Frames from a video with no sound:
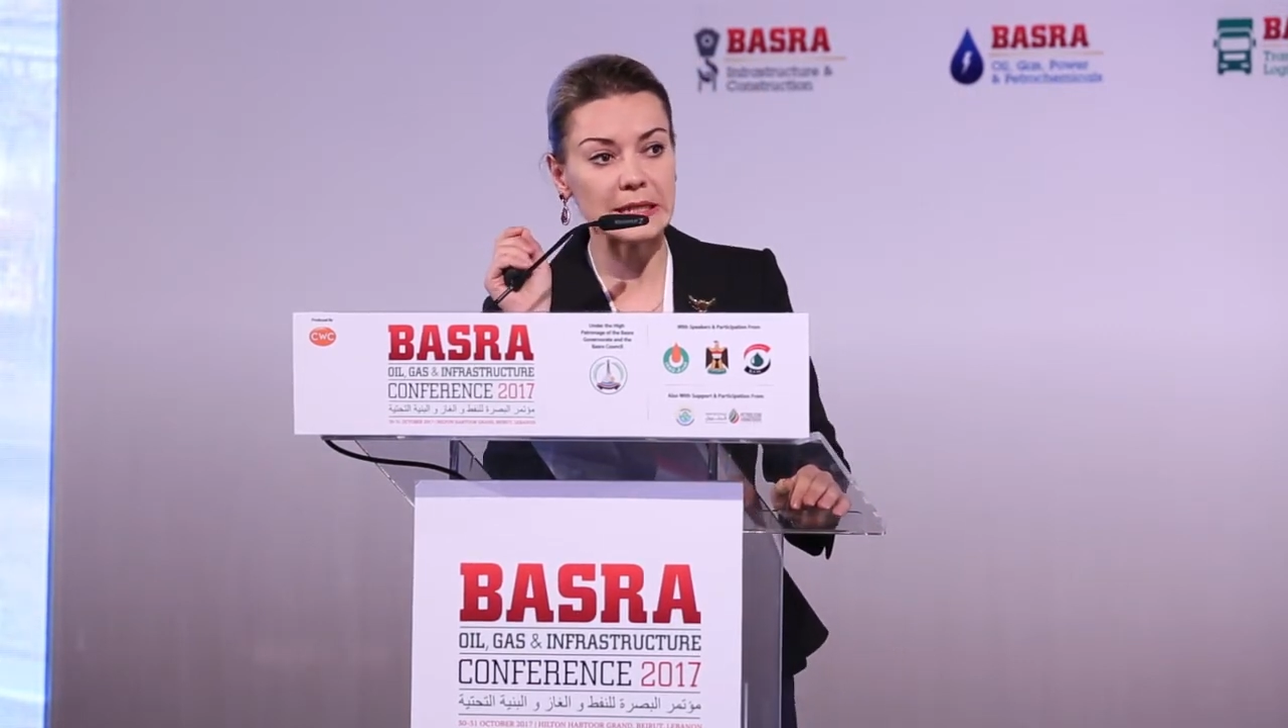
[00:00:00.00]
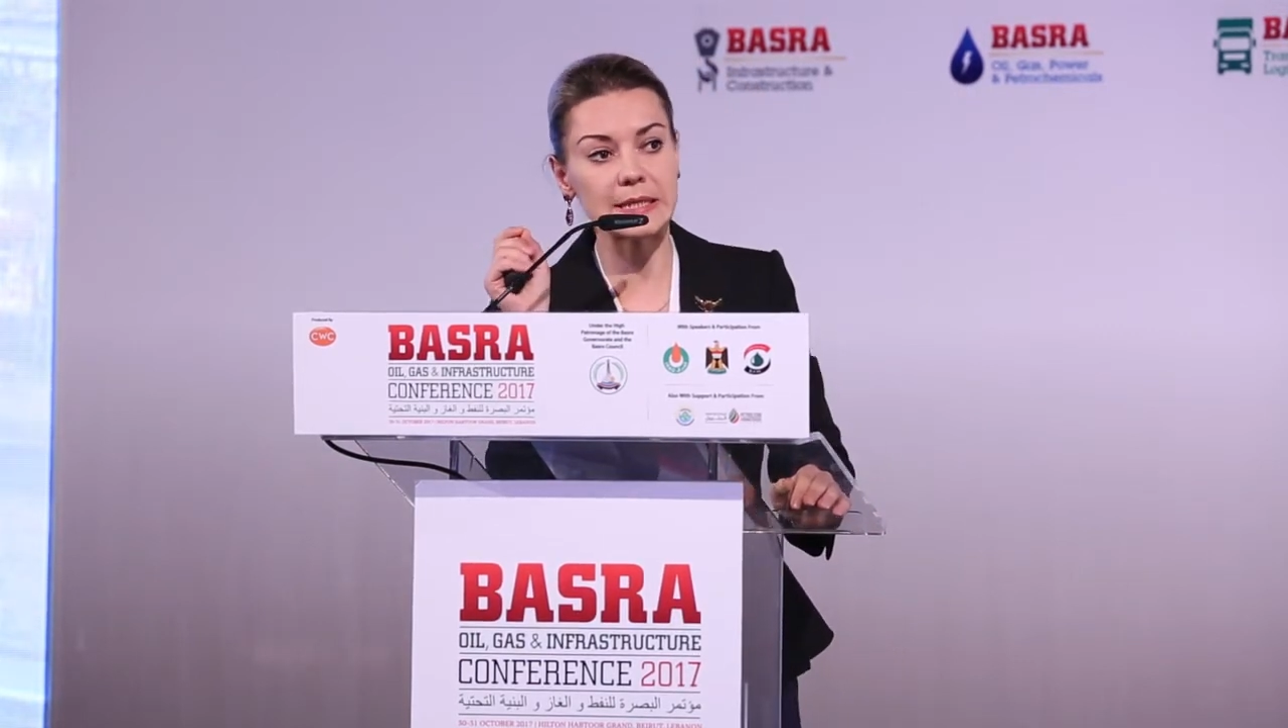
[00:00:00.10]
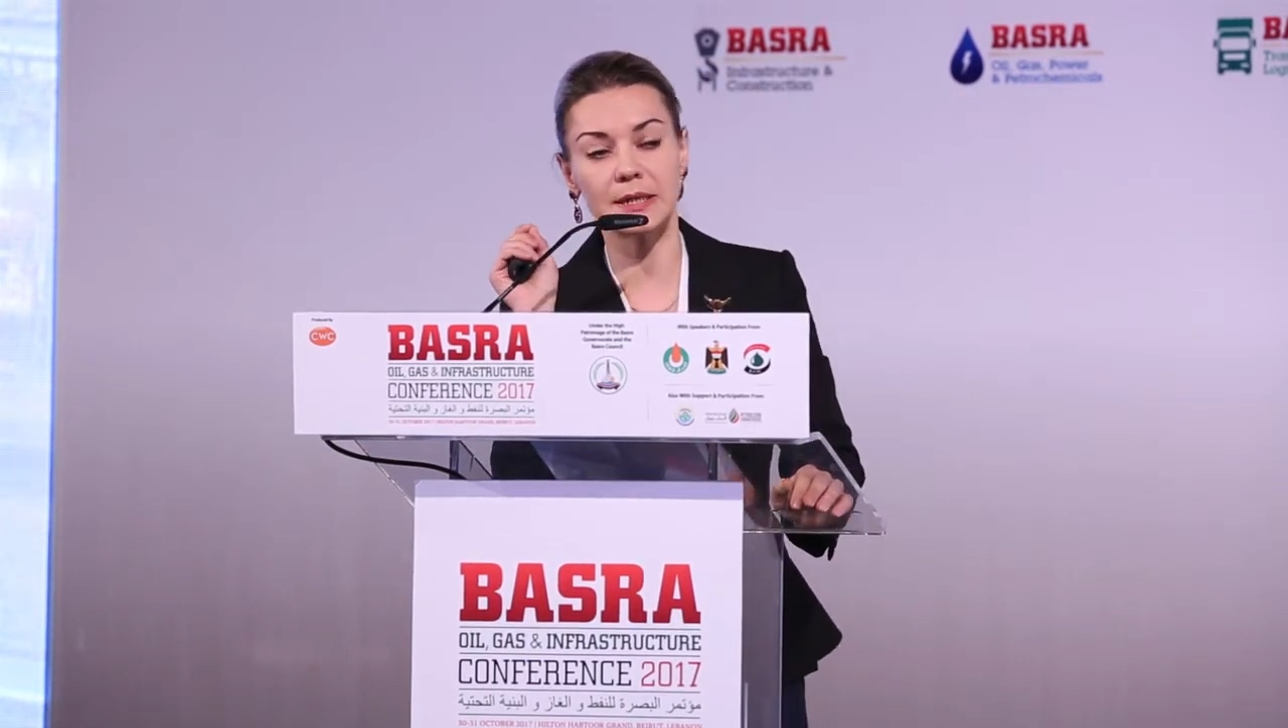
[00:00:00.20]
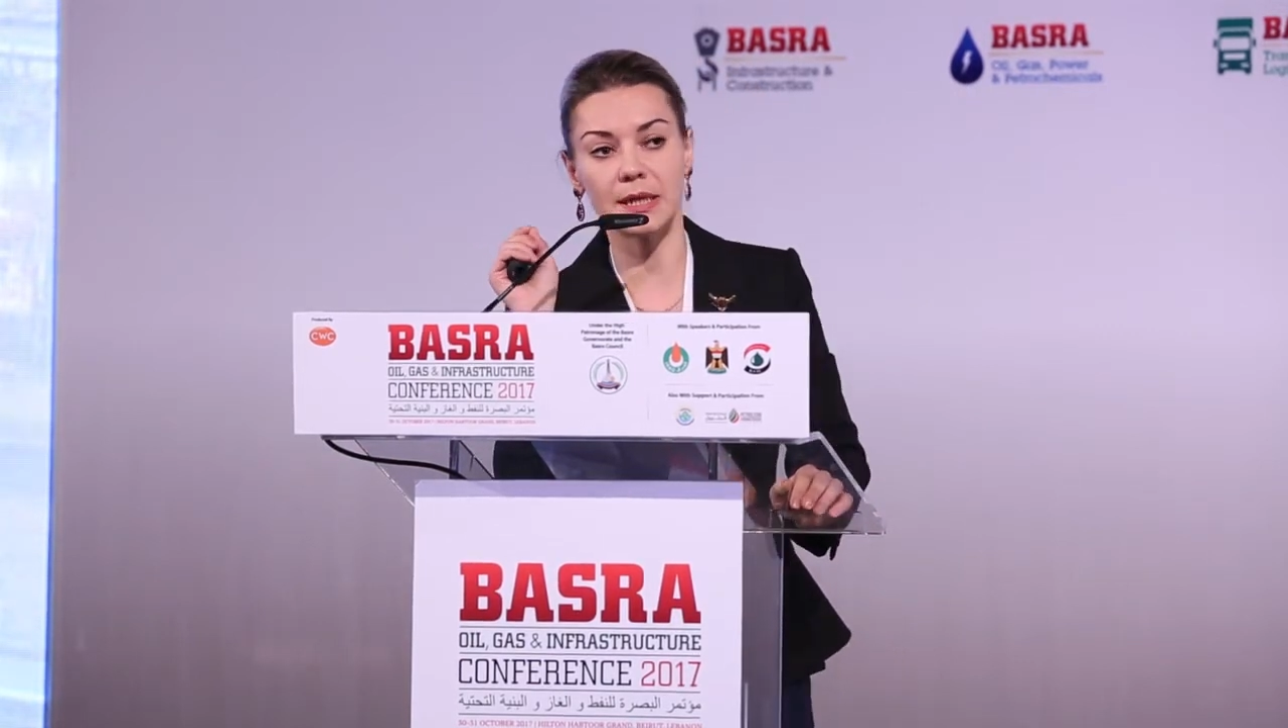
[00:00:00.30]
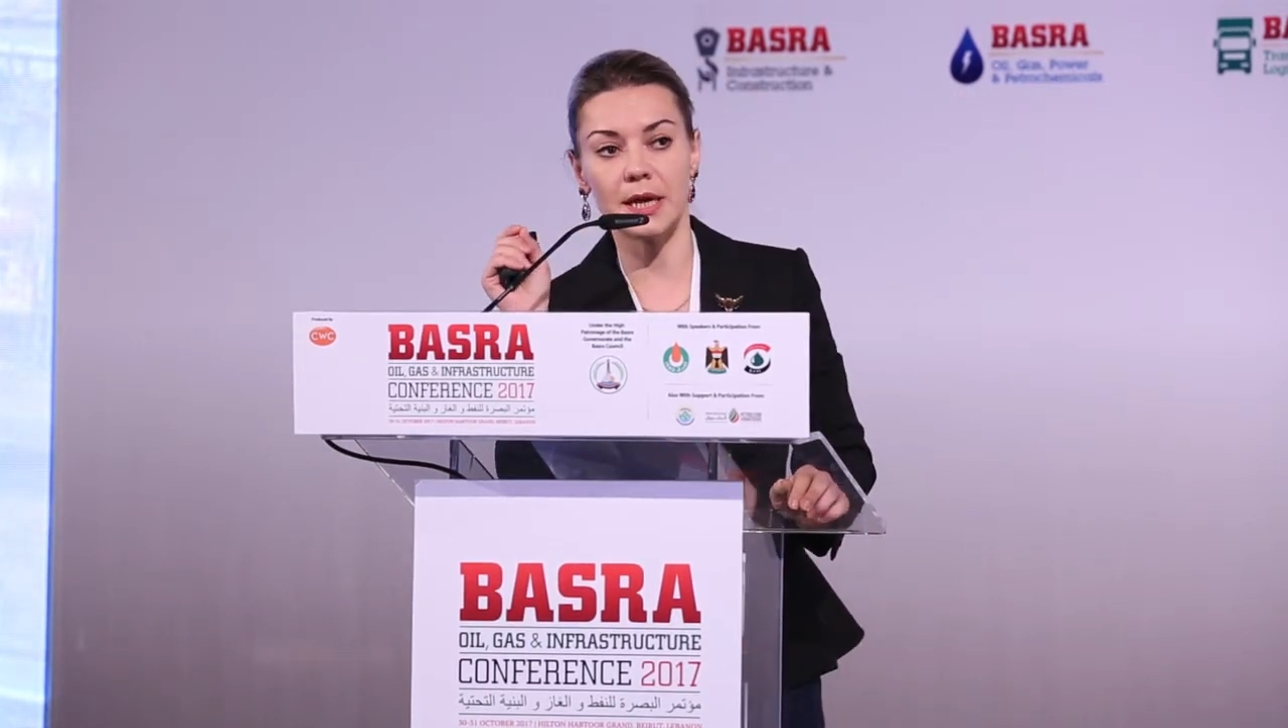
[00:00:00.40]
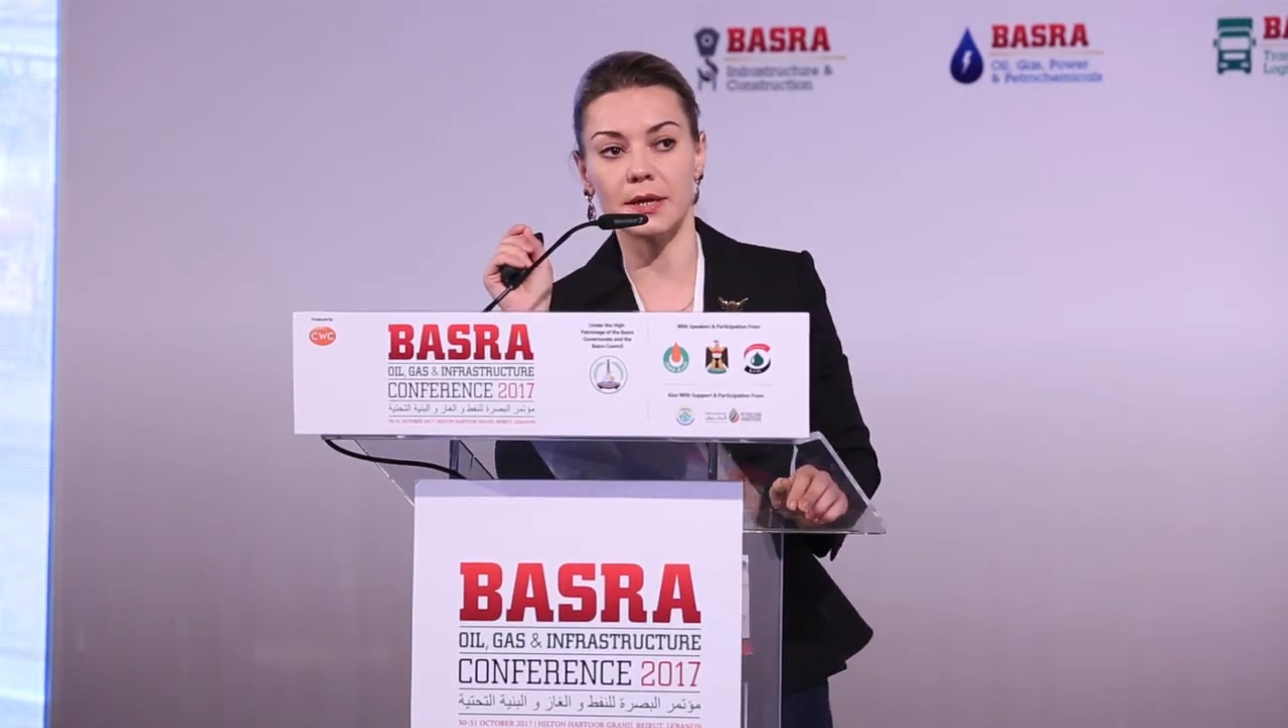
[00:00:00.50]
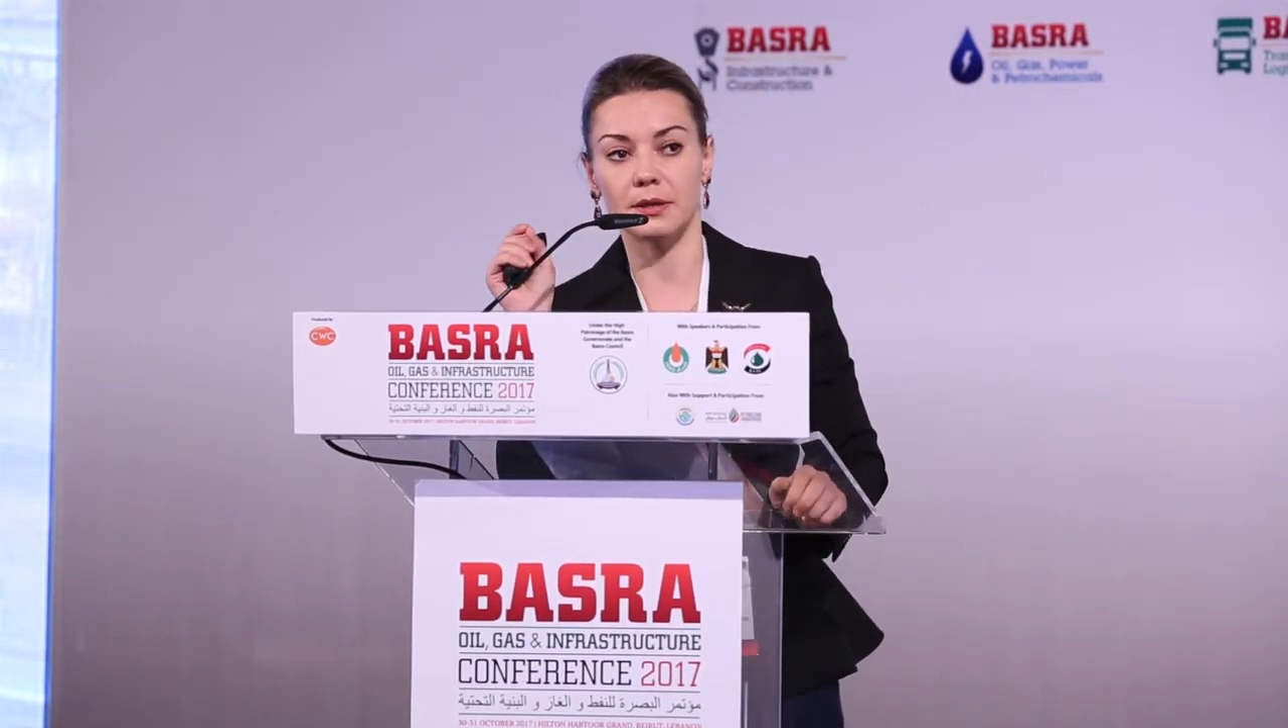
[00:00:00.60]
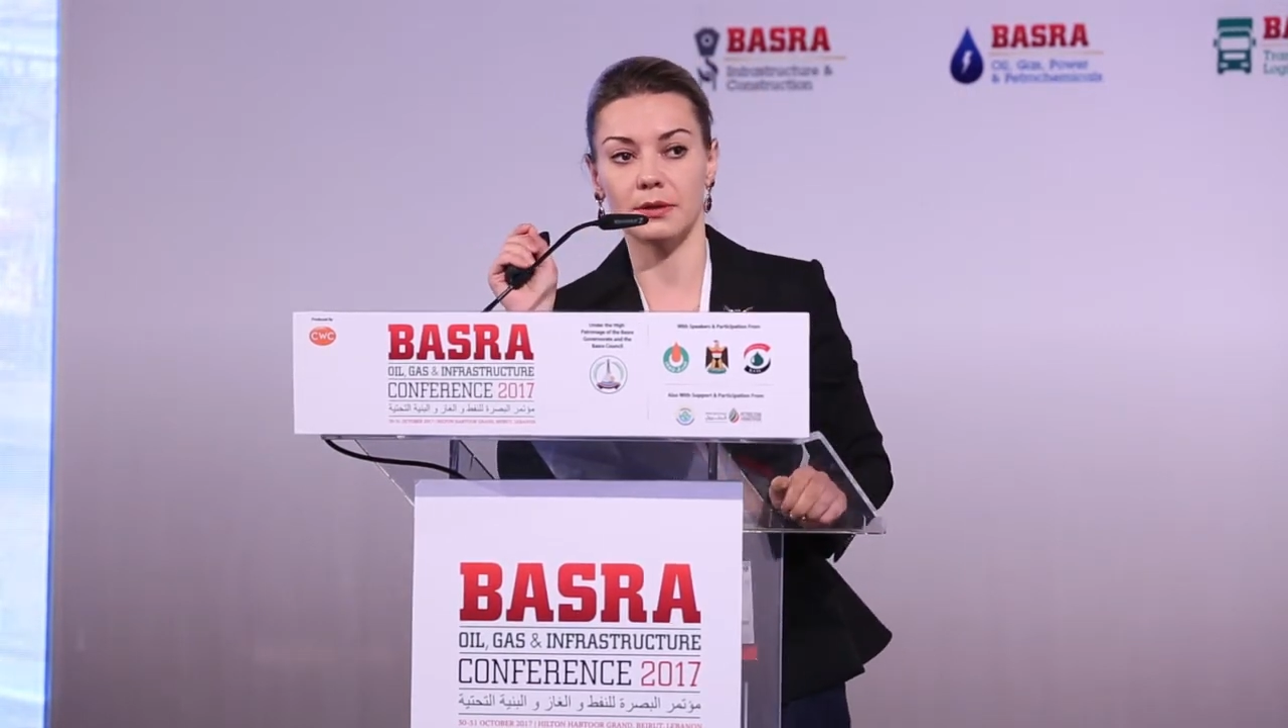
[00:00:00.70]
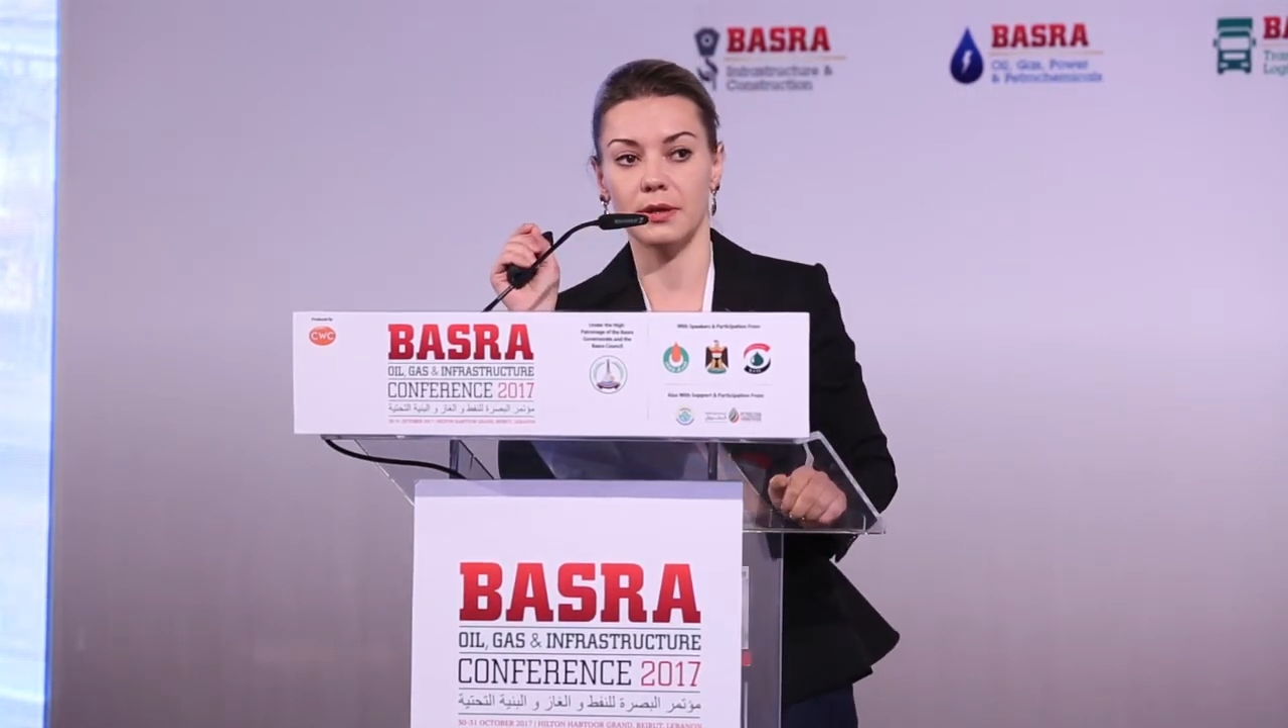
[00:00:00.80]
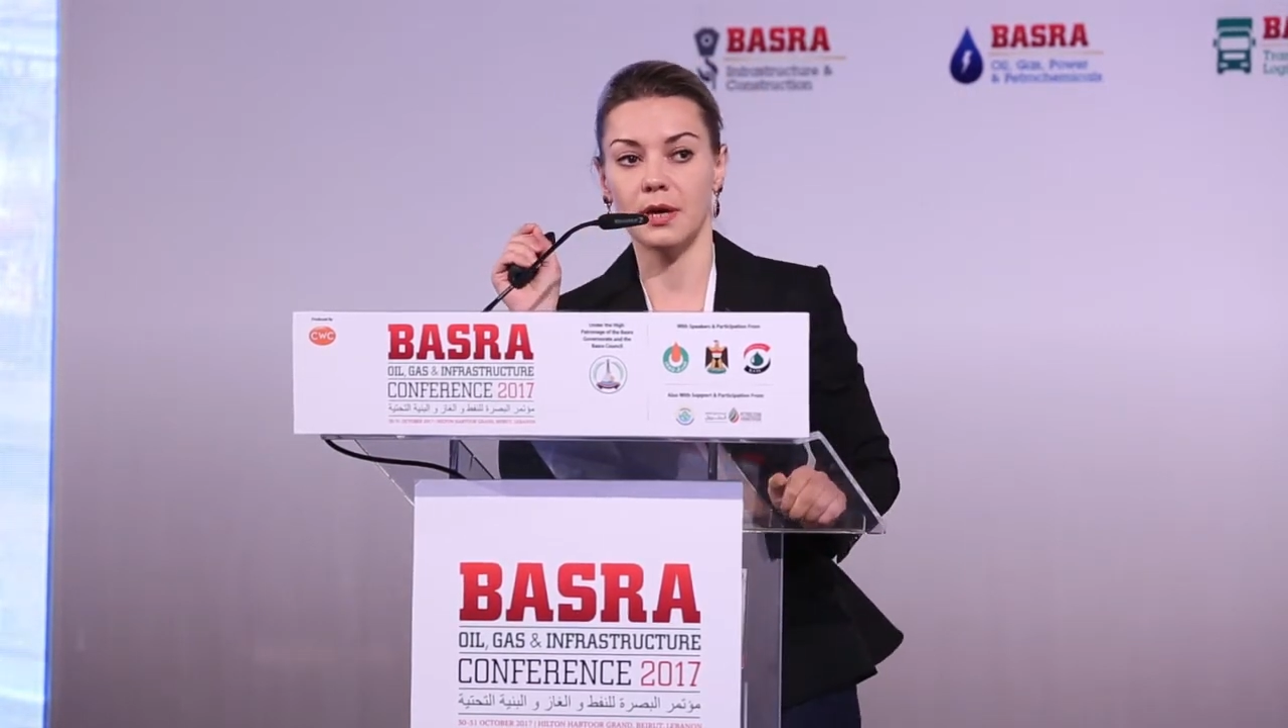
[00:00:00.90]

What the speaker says: is attained.